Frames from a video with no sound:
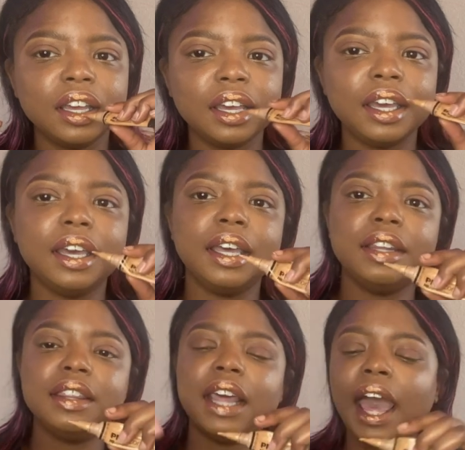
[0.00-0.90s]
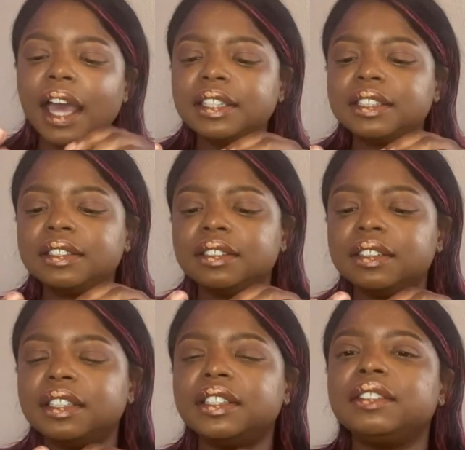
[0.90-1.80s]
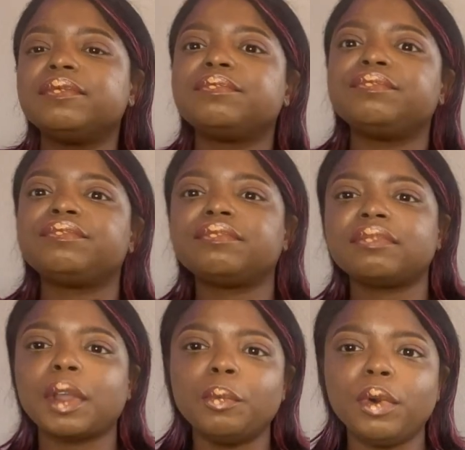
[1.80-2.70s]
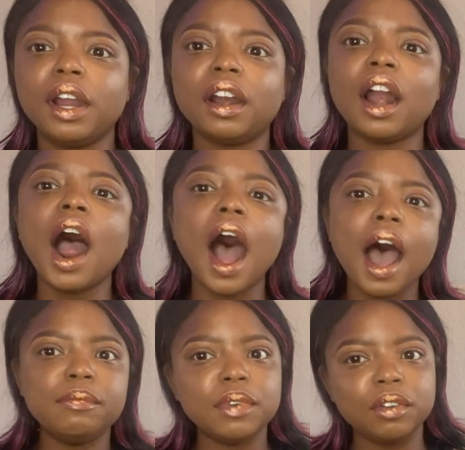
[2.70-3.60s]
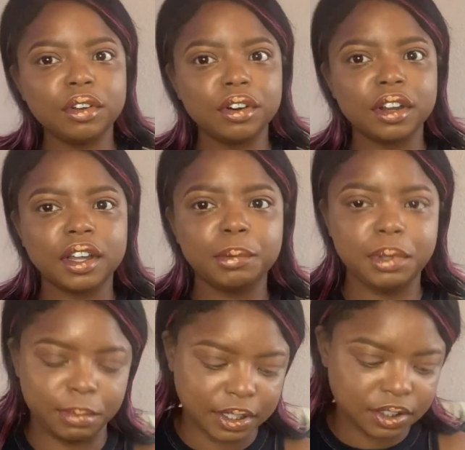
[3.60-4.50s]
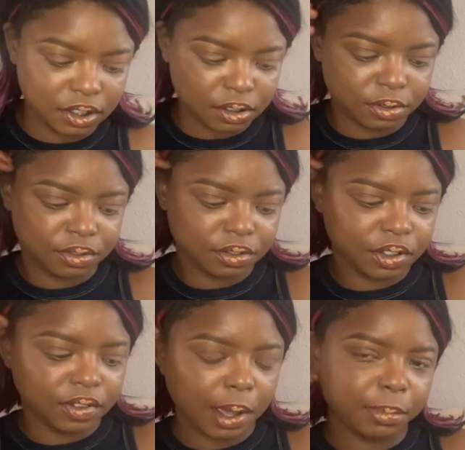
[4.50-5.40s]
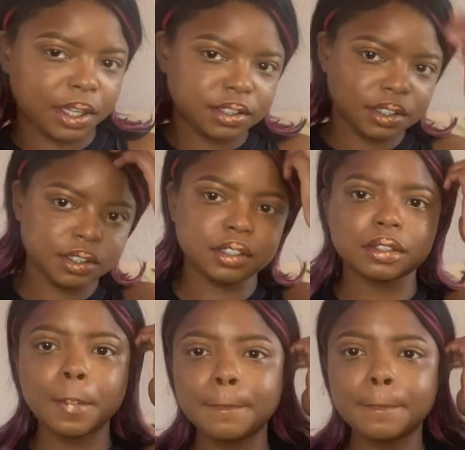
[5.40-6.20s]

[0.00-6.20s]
And that's where I'm no longer going to be myself, if that makes sense.